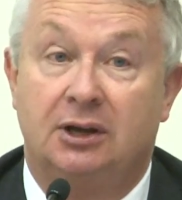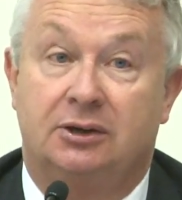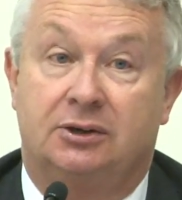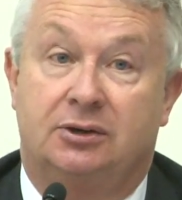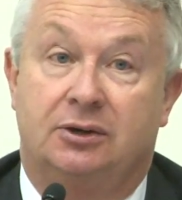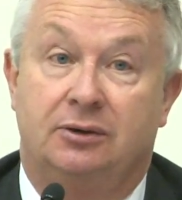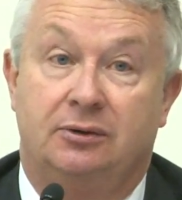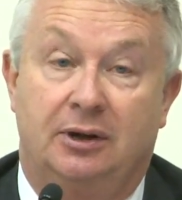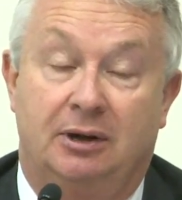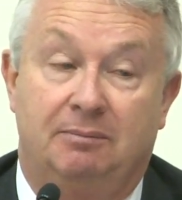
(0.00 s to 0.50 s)

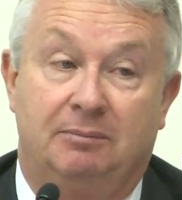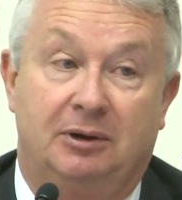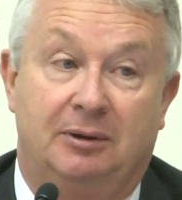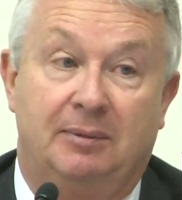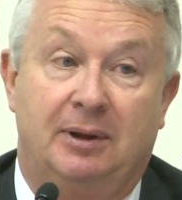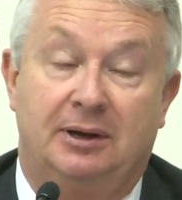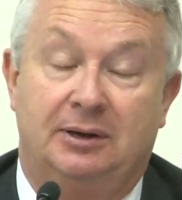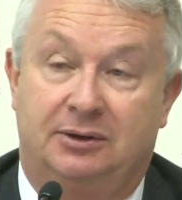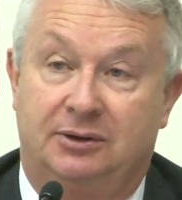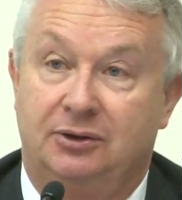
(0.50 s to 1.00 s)
to
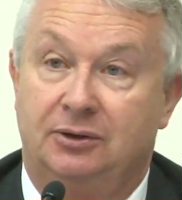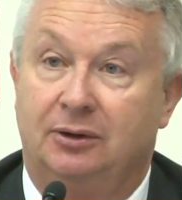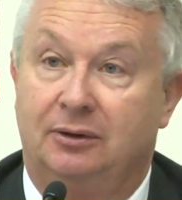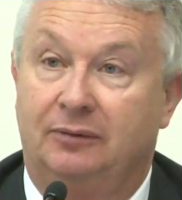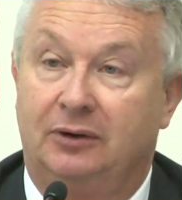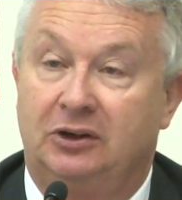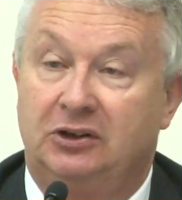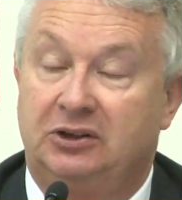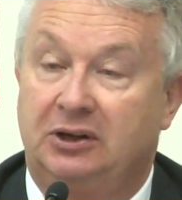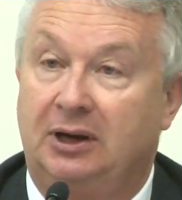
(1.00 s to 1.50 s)
implement
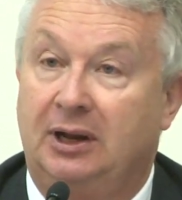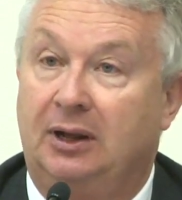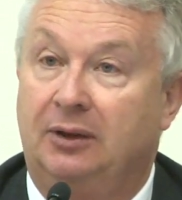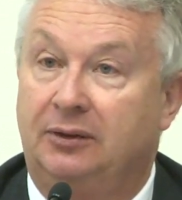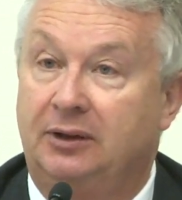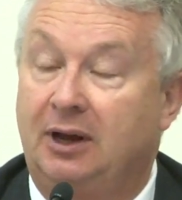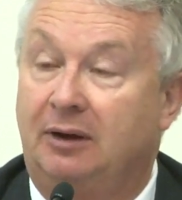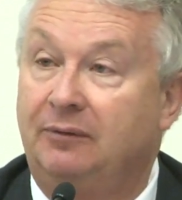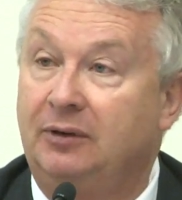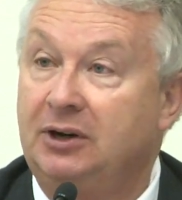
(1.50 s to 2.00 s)
universal
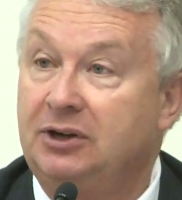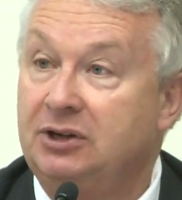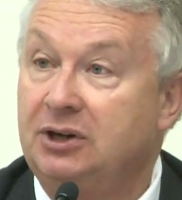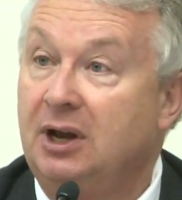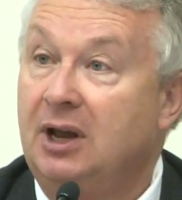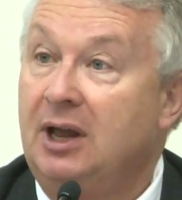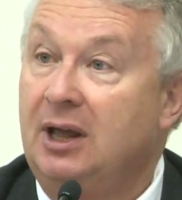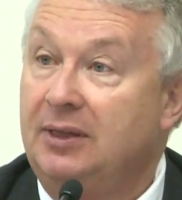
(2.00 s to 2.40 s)
health coverage,